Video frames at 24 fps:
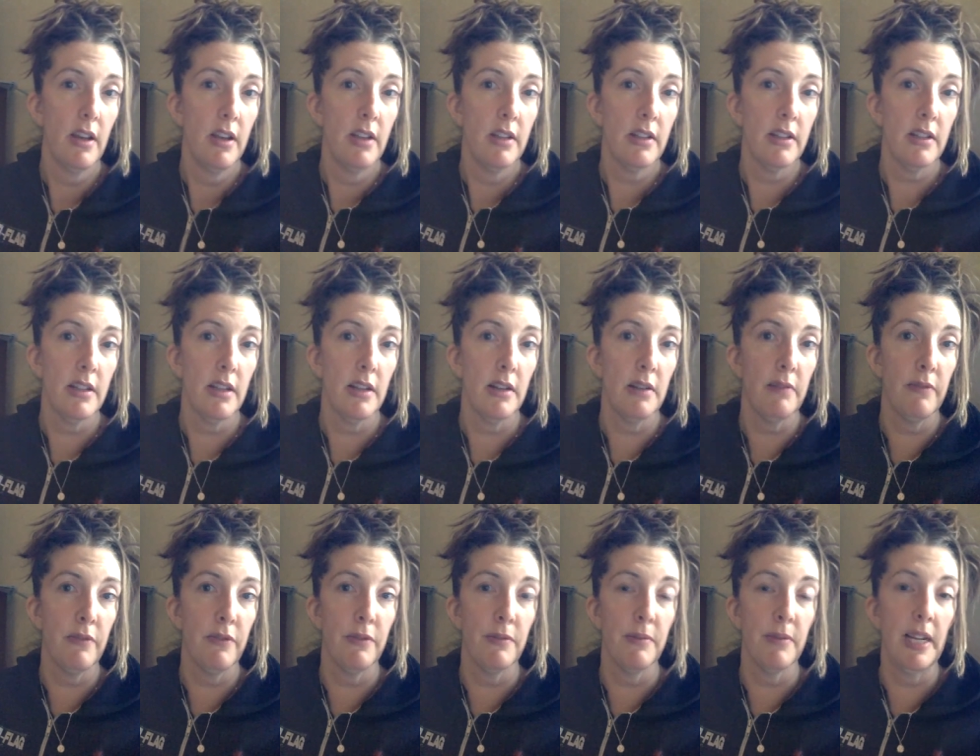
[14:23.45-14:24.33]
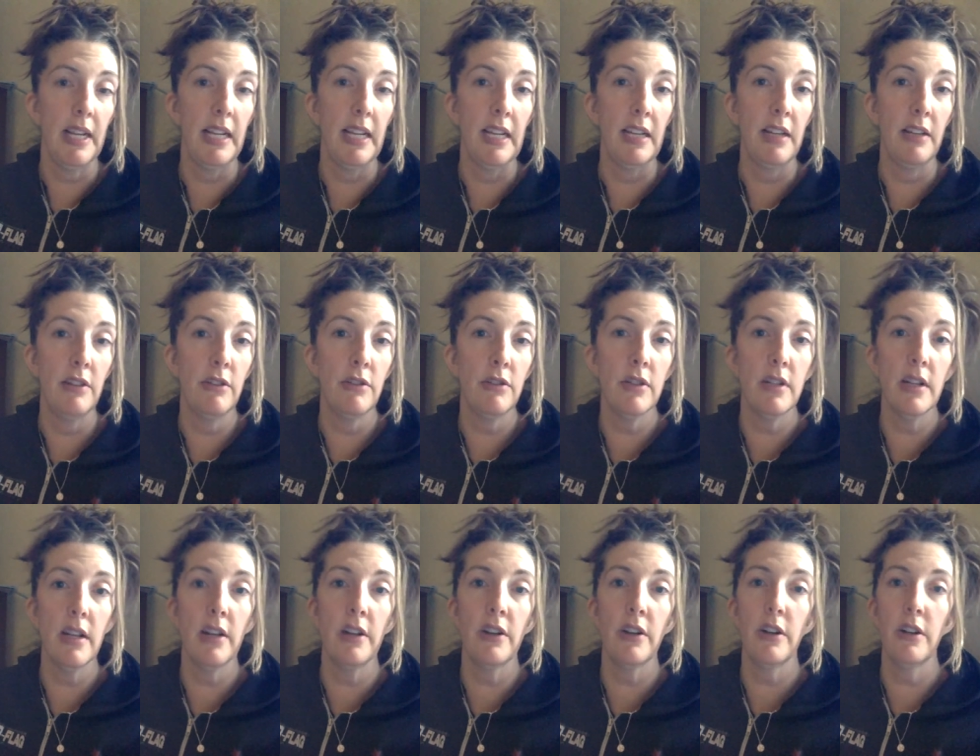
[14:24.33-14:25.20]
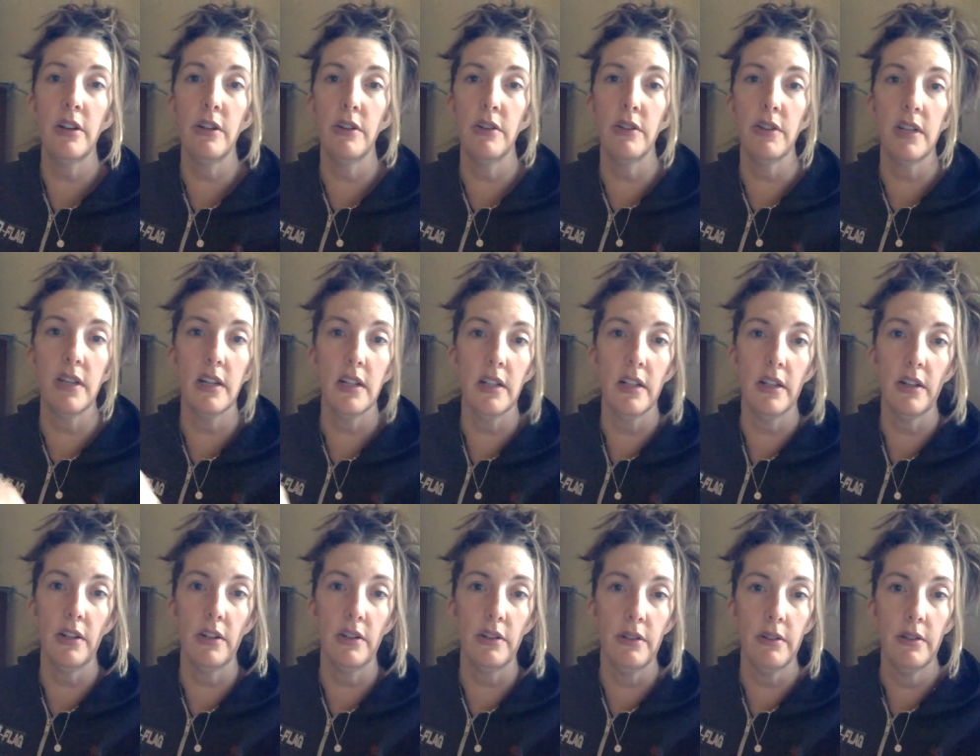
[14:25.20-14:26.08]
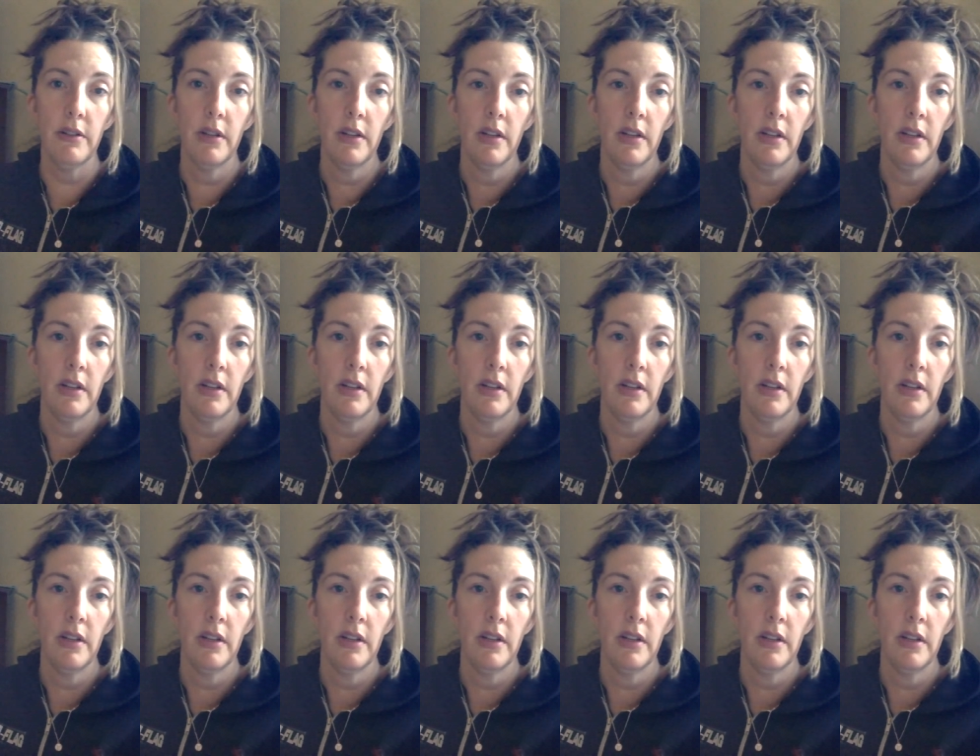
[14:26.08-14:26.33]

Sign up for my e-newsletter, you'll get a little